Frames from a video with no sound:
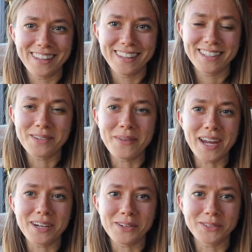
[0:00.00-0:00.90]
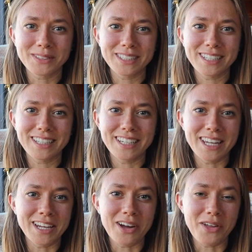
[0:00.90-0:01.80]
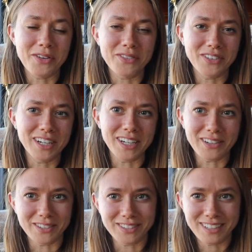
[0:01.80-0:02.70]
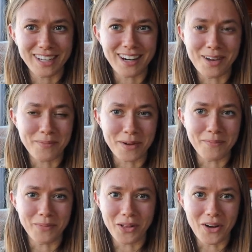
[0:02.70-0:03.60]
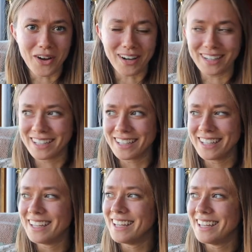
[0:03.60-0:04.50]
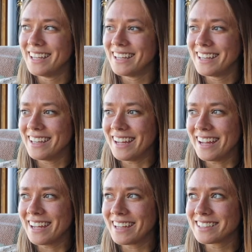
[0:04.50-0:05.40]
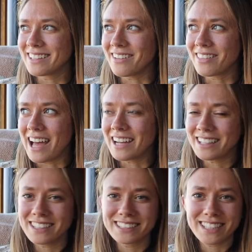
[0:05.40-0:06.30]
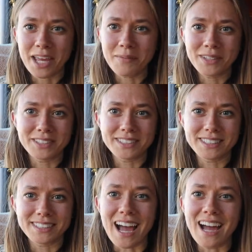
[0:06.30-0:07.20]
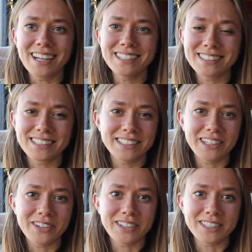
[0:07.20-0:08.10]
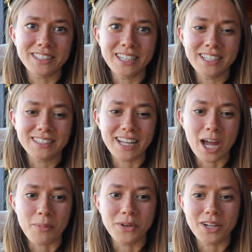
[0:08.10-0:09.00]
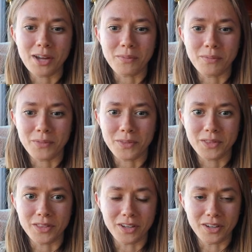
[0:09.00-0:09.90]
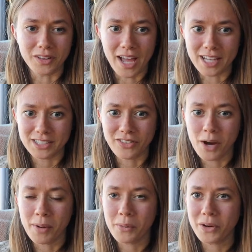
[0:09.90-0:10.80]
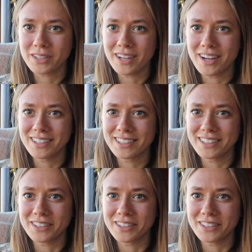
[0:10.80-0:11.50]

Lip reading: tomatoes in other videos and on my blog. And a lot of the same little signs and synchronicities that happened on the last farm I worked on